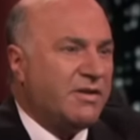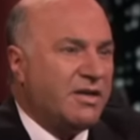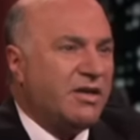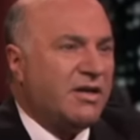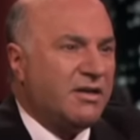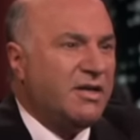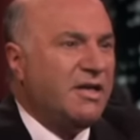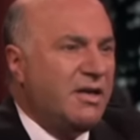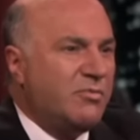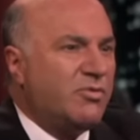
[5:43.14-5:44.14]
and I got a
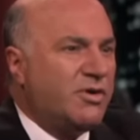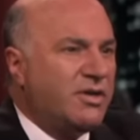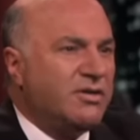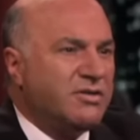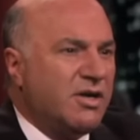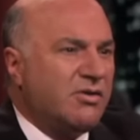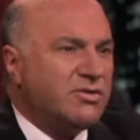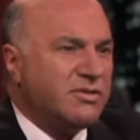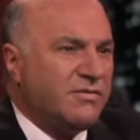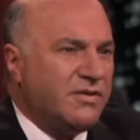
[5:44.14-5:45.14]
pretty good
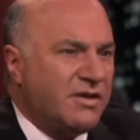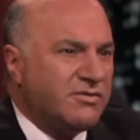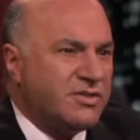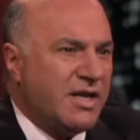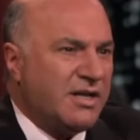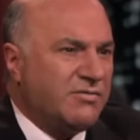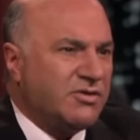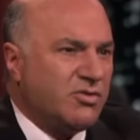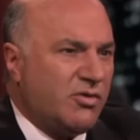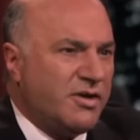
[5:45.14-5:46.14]
dose of the understanding of the
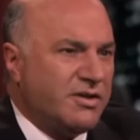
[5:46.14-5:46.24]
toy